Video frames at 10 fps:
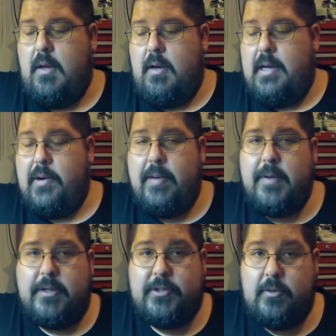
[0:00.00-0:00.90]
Now, I'm
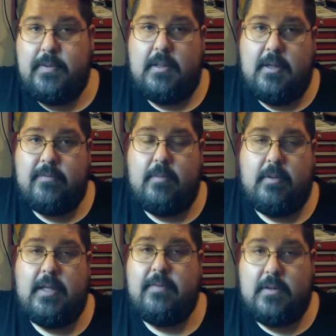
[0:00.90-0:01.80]
not stupid enough to
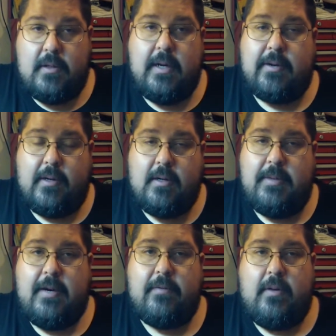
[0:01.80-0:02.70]
believe that they're not going to come
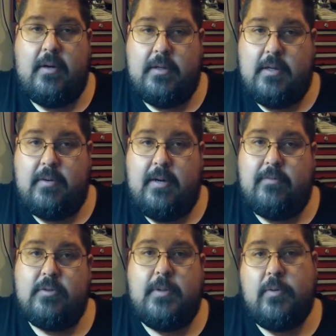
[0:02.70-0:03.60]
after the hunting
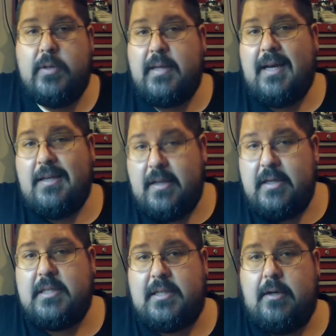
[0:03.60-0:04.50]
rifles, but what that
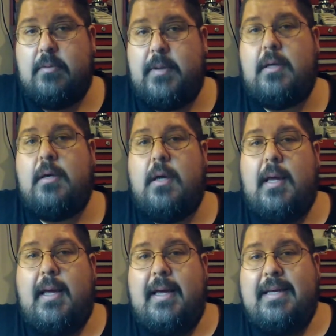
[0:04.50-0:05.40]
does tell me
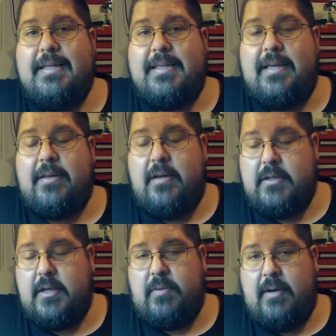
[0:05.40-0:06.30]
is that the
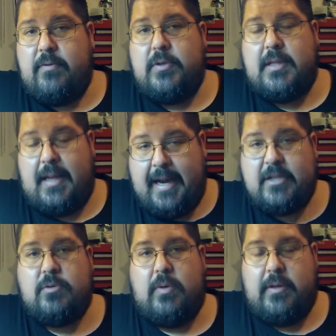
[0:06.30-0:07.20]
hunting rifle is the
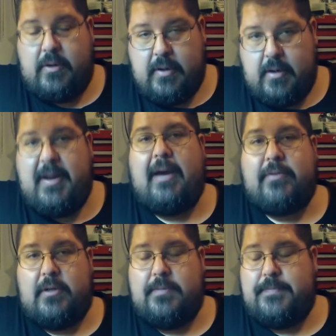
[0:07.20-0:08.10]
last one they're going to come after.